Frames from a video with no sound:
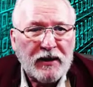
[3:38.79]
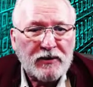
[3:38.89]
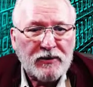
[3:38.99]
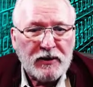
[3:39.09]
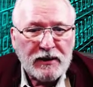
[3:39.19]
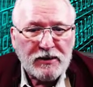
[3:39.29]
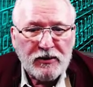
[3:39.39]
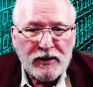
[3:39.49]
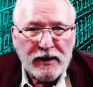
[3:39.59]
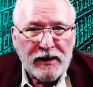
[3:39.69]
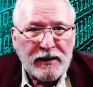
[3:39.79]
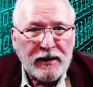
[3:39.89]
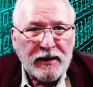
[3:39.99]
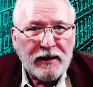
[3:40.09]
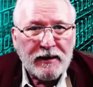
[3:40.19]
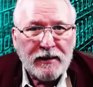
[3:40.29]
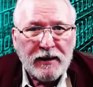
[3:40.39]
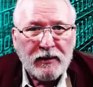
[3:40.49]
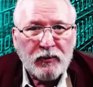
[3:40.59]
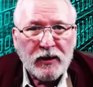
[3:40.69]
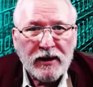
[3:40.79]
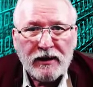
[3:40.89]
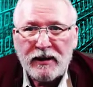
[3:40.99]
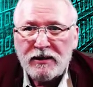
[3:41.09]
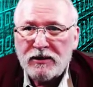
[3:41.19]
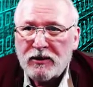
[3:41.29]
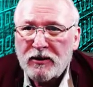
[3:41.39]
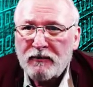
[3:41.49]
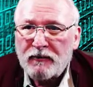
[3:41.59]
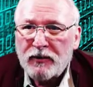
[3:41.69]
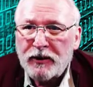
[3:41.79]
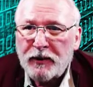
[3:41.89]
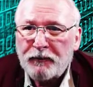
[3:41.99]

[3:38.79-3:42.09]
So let's go ahead and we'll get that started for you.